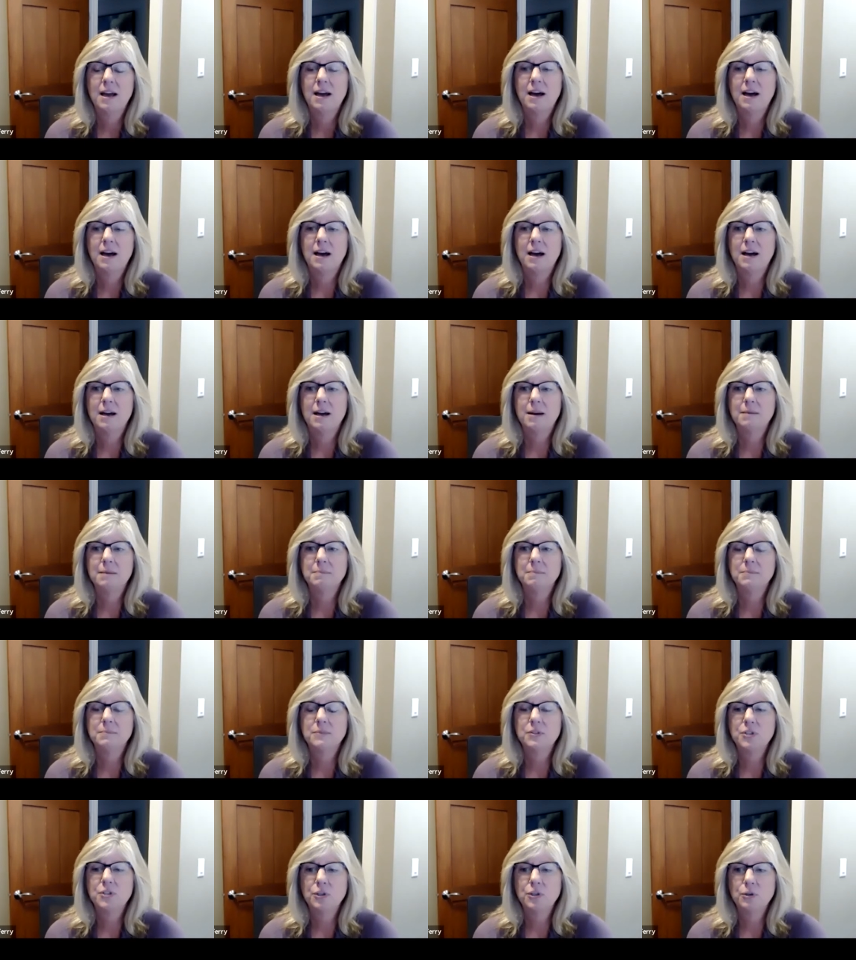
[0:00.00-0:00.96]
um,
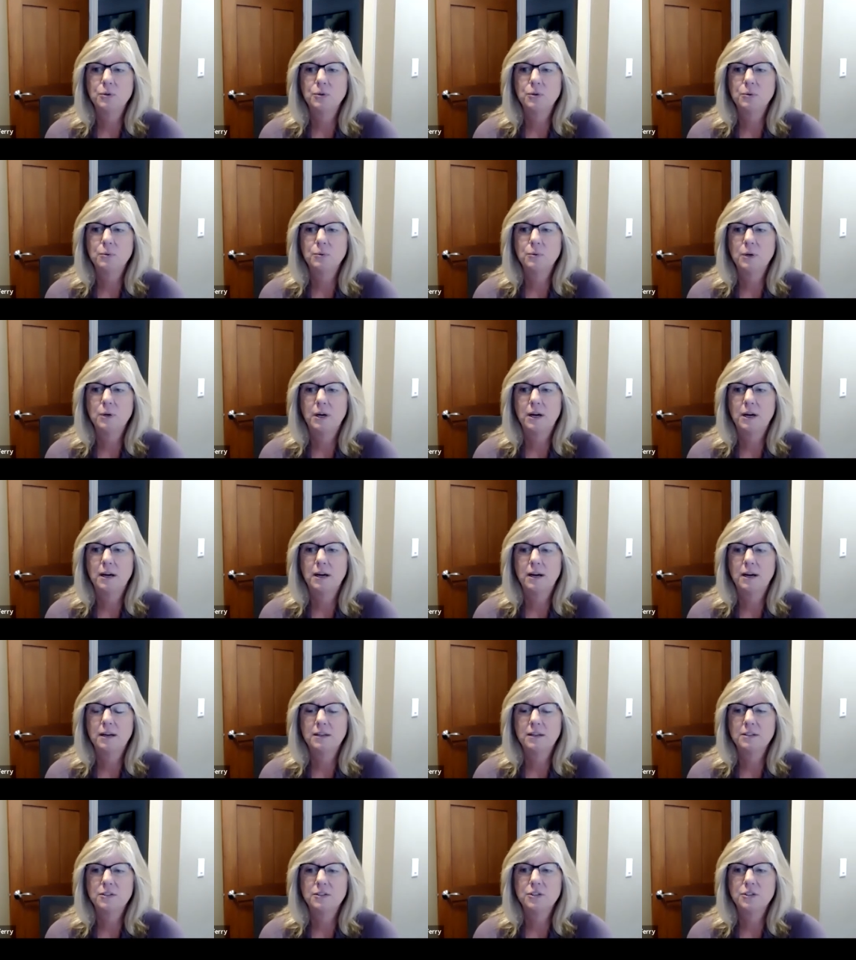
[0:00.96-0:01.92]
to
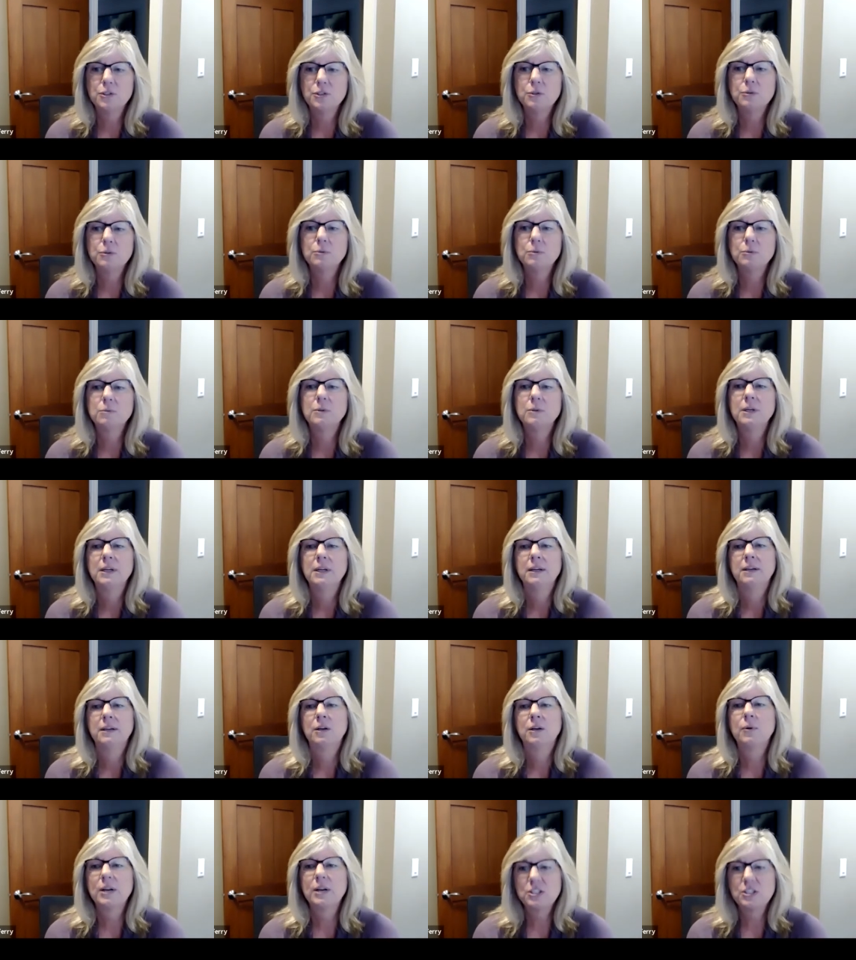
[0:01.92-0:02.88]
uh, to
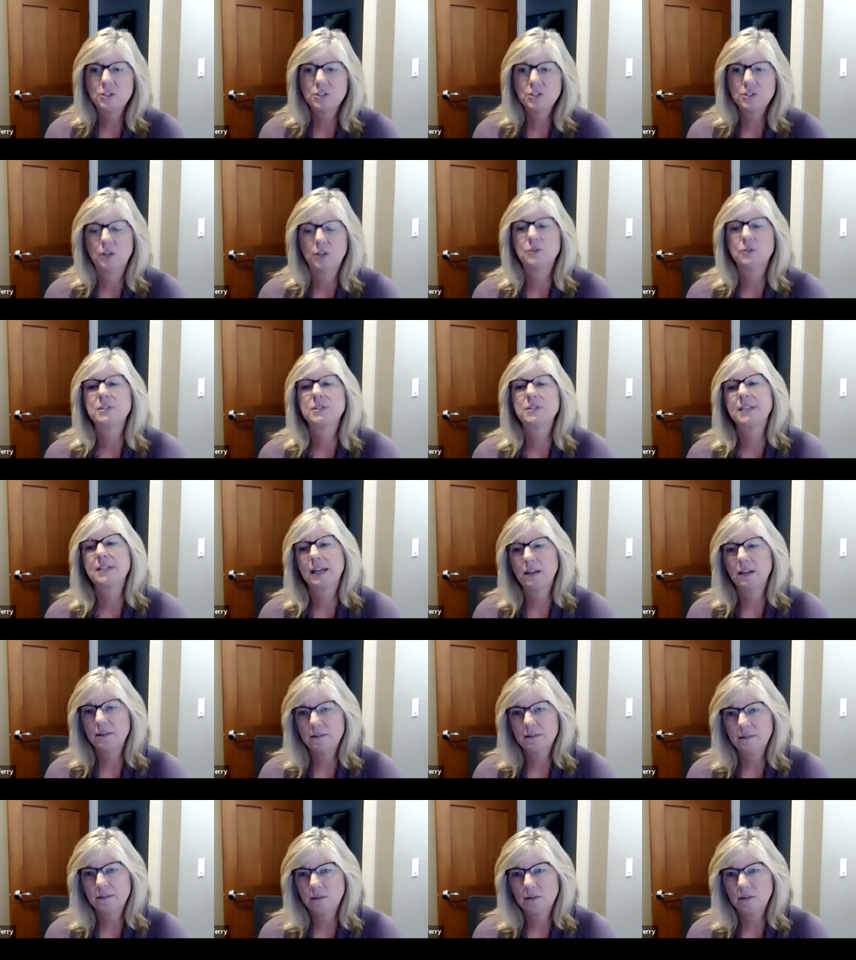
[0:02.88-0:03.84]
question, you know,
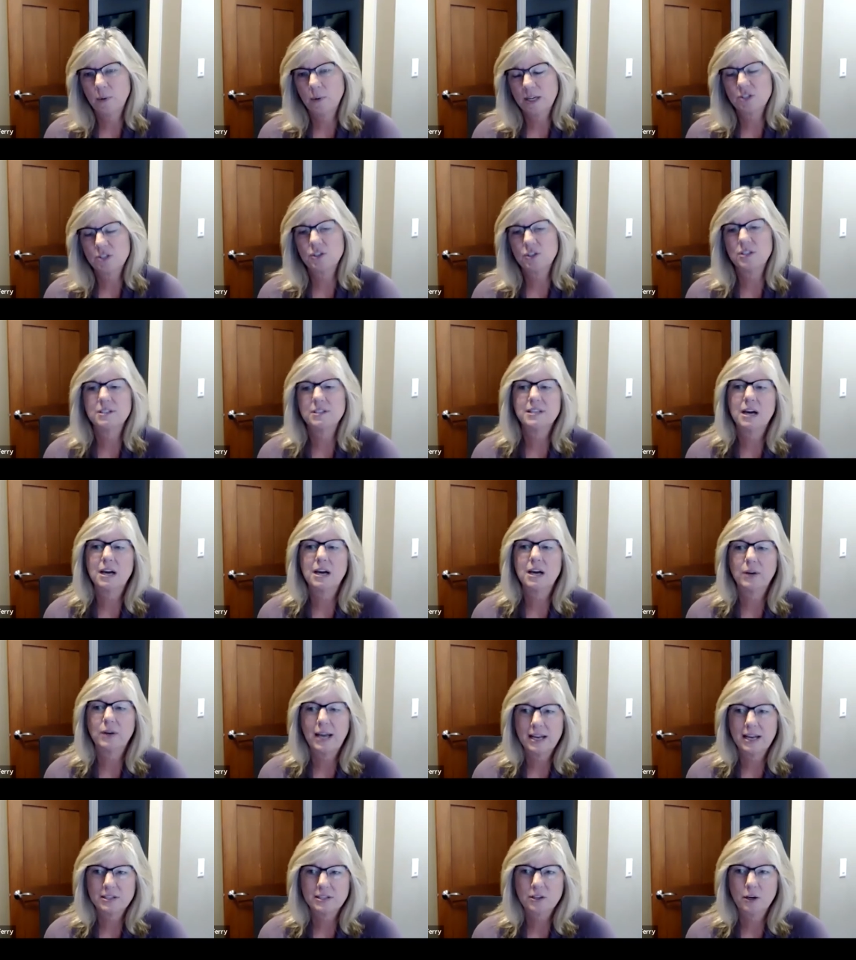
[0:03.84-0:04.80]
send questions out,
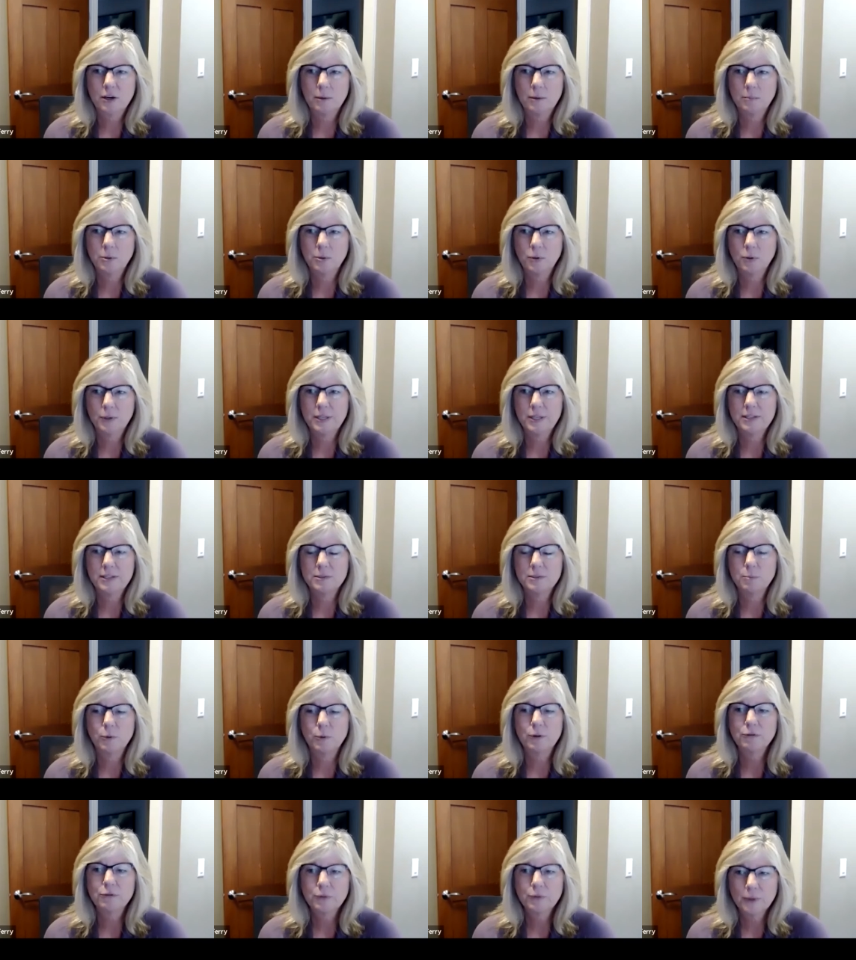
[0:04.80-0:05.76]
ask our employees
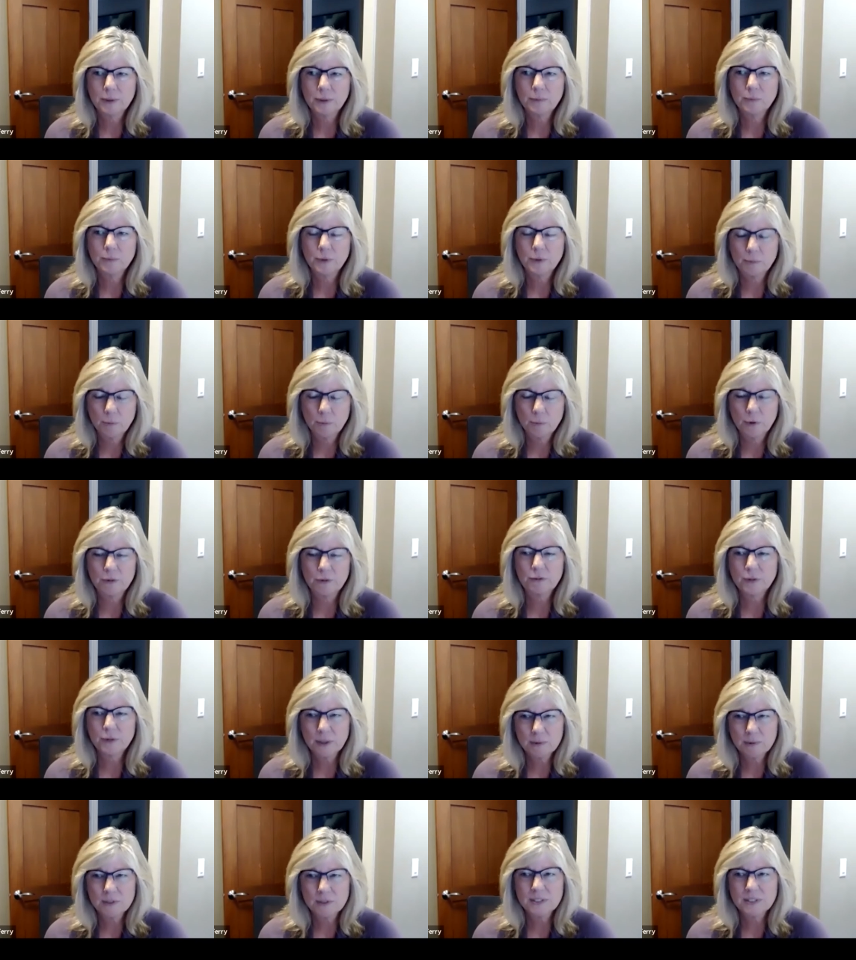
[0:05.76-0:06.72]
more fre with more
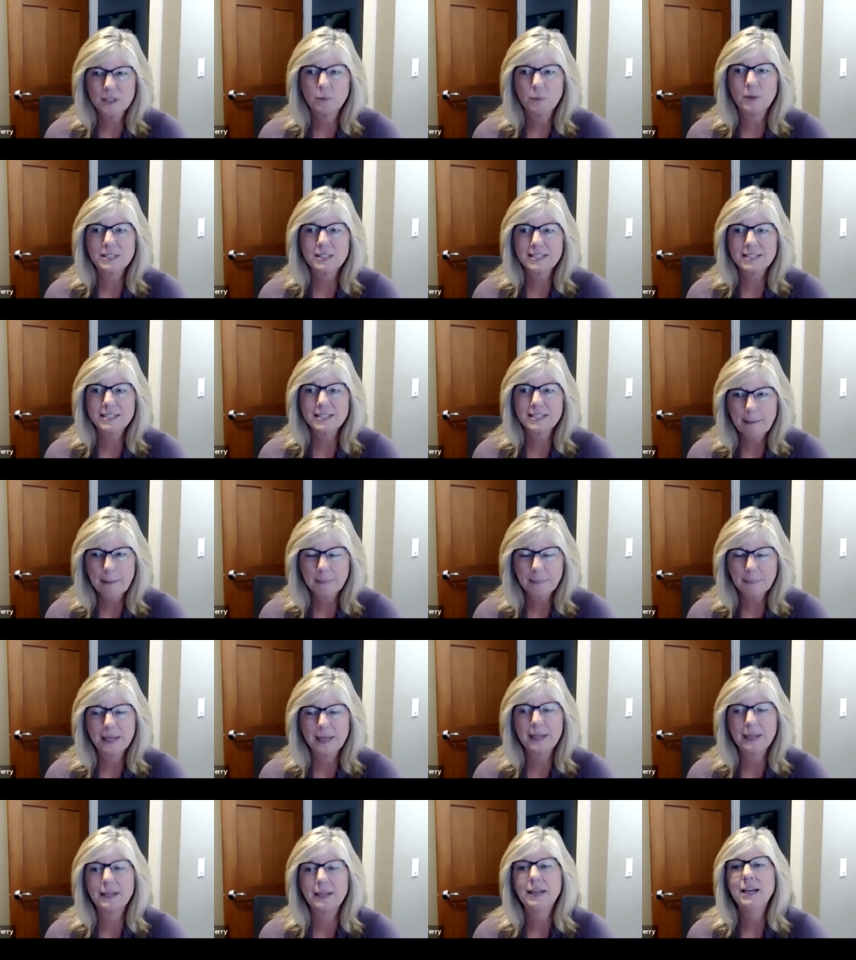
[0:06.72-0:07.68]
frequency what's
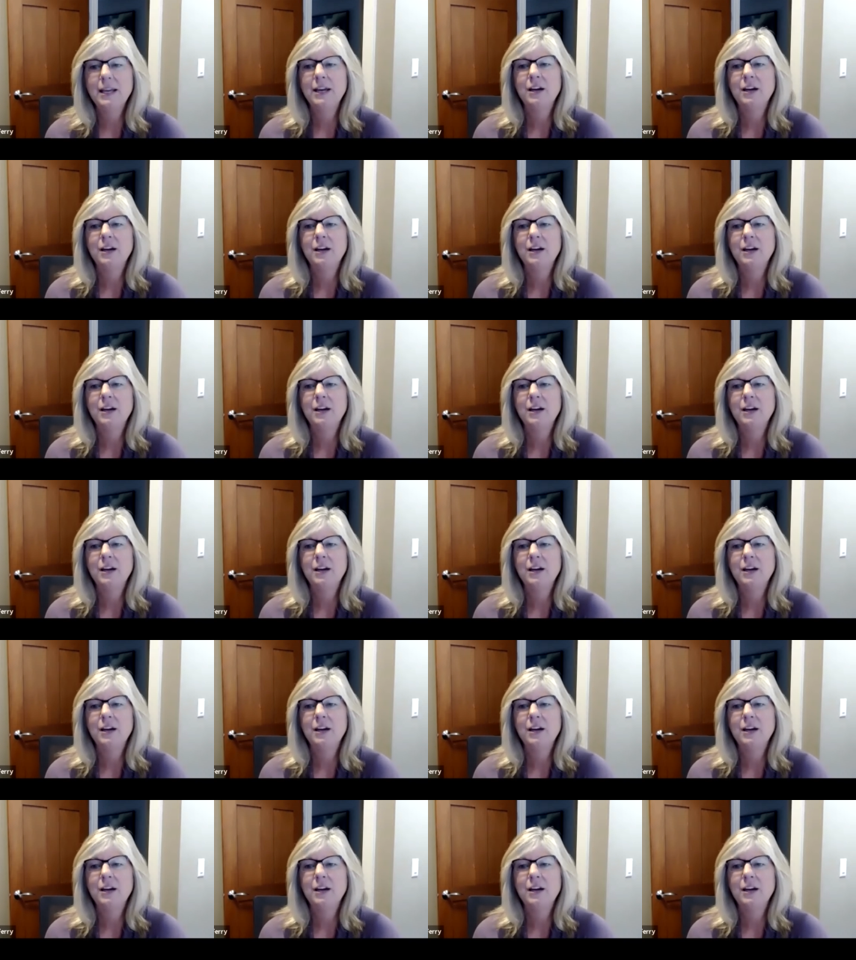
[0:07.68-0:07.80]
happening